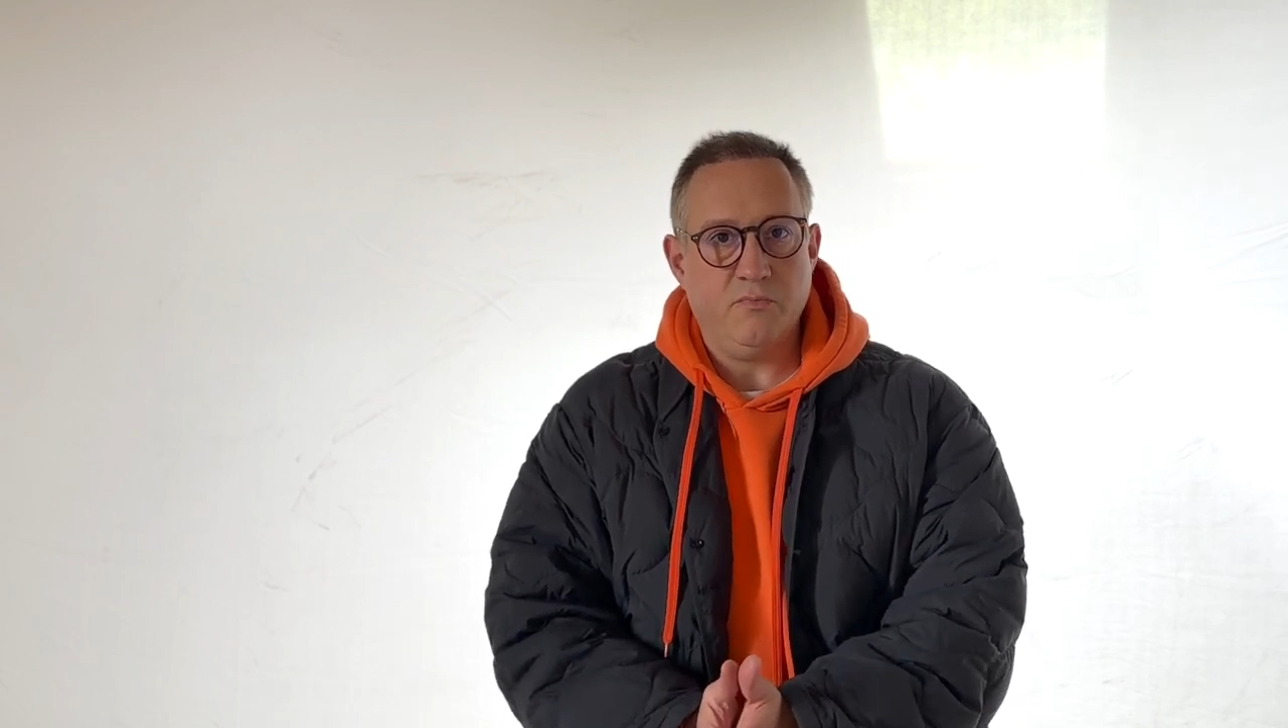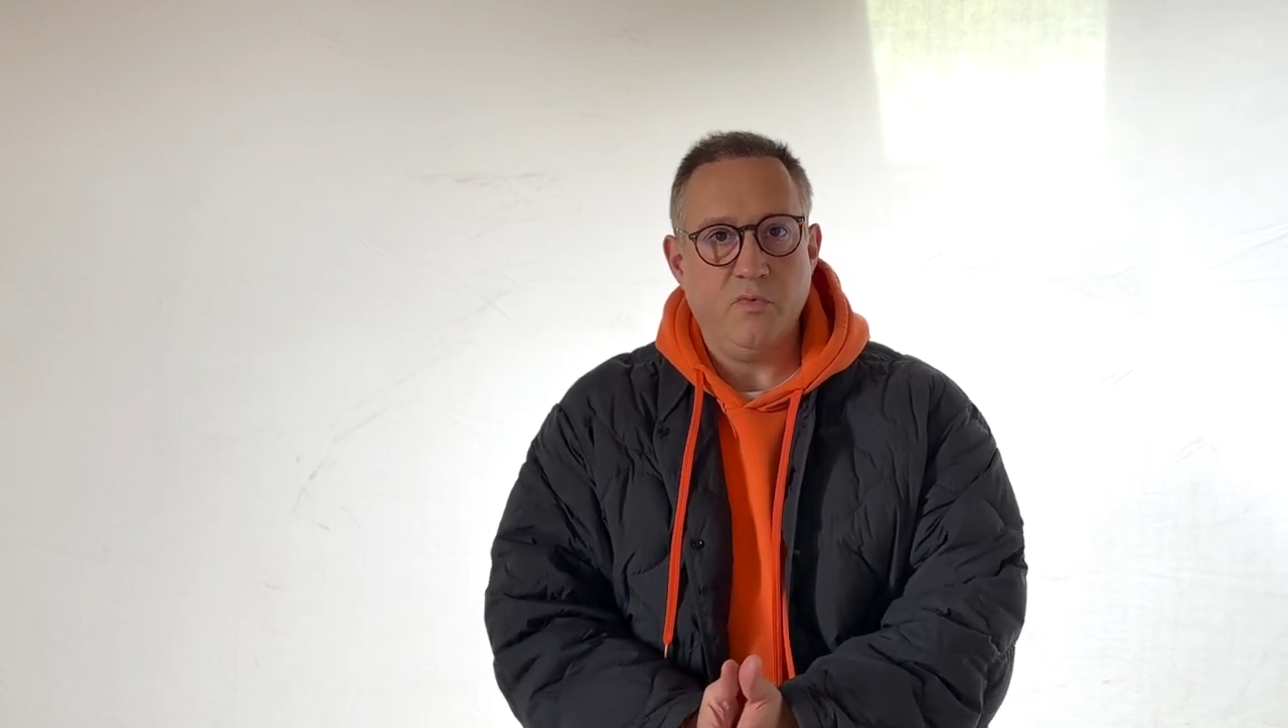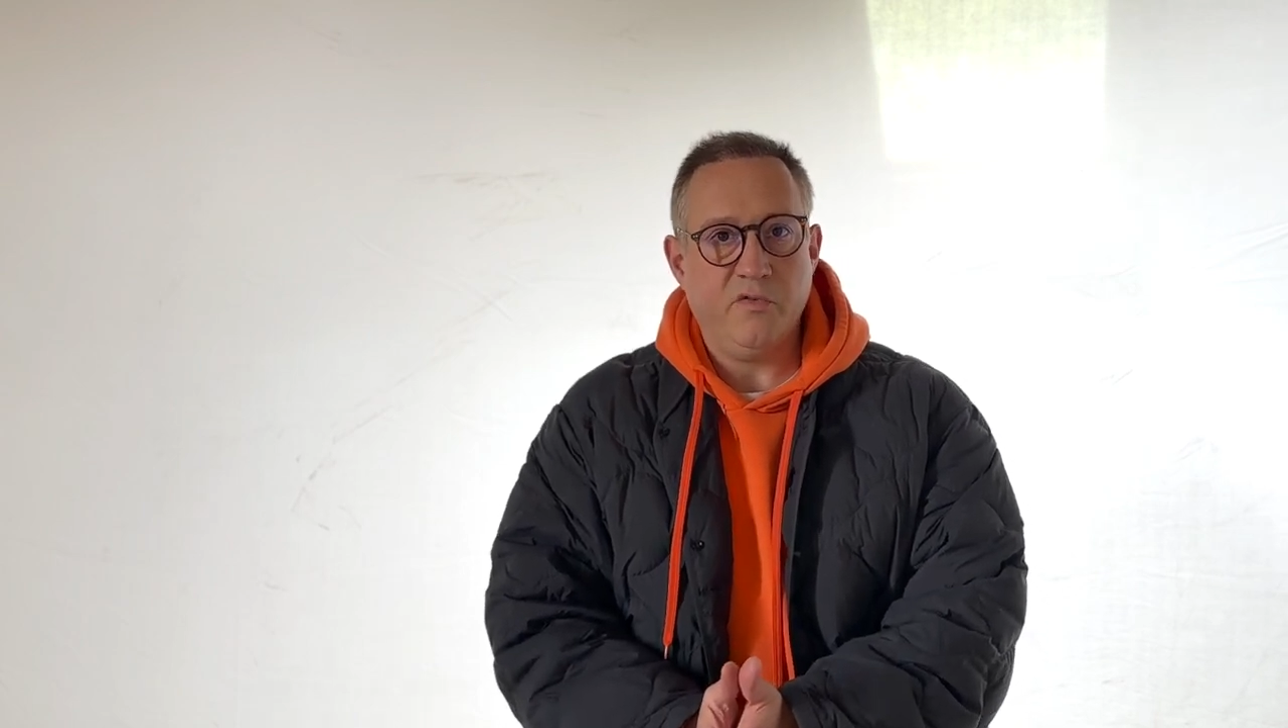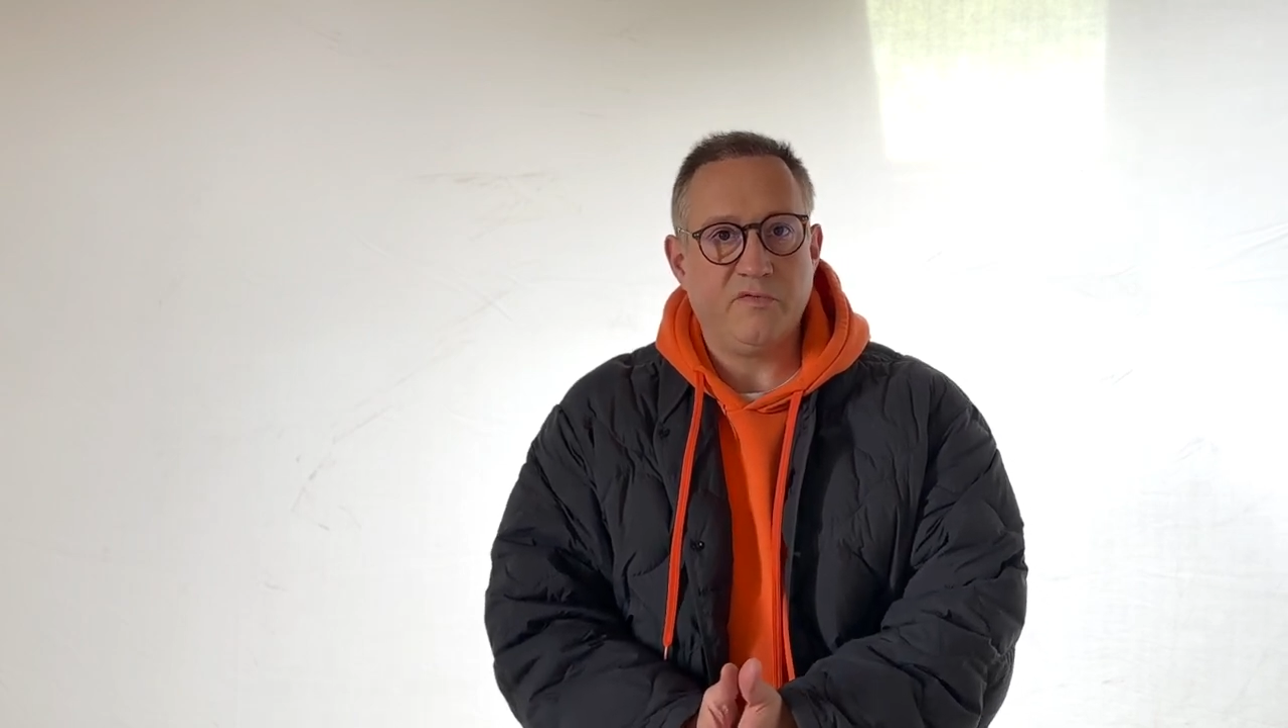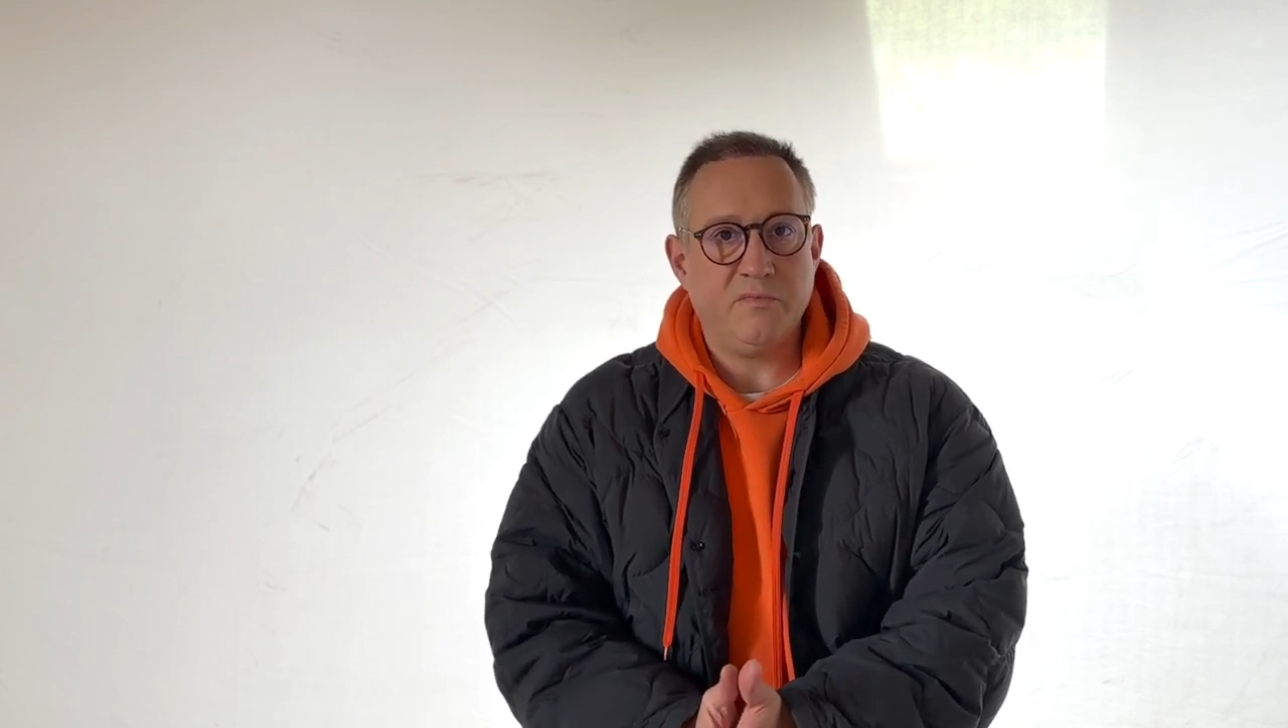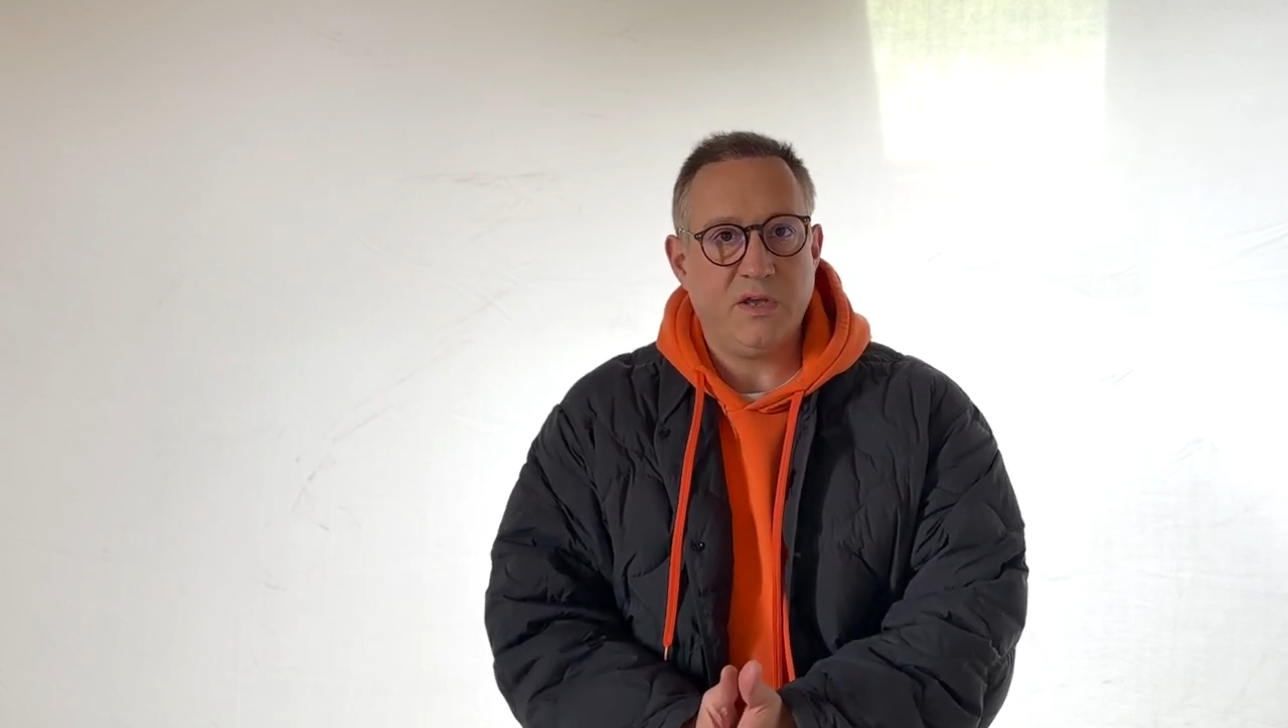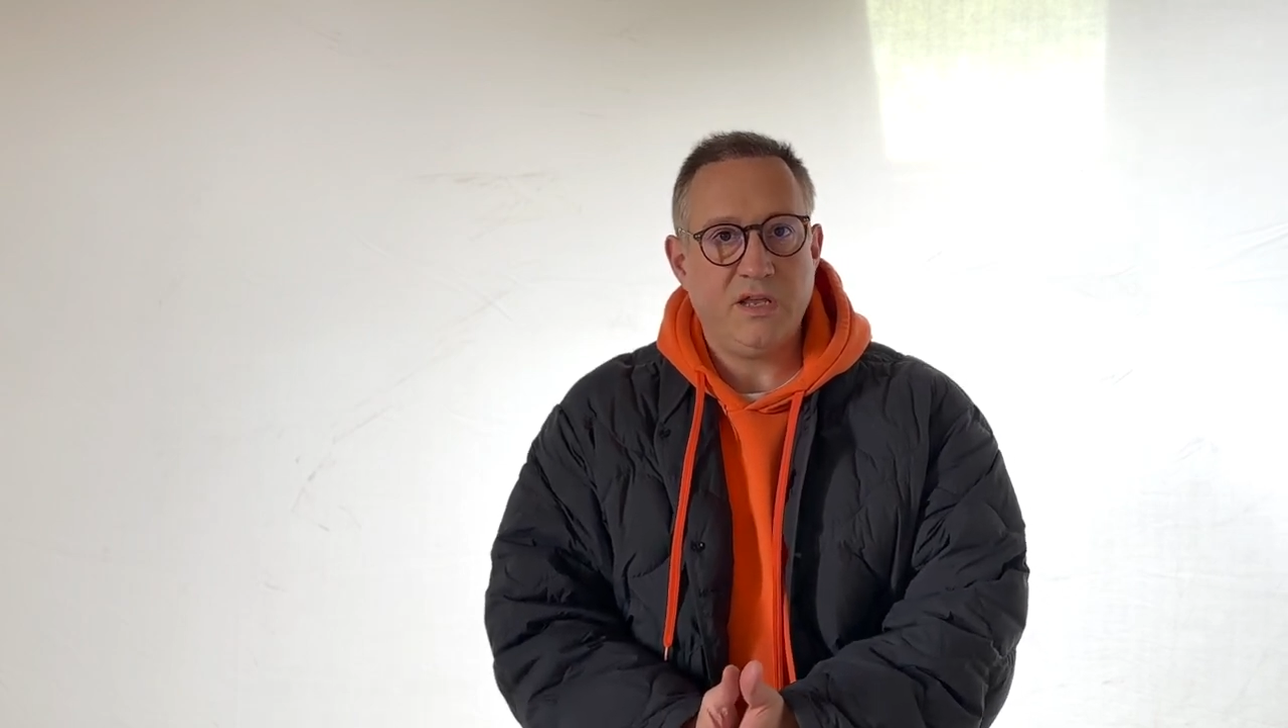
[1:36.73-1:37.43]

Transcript: moved me,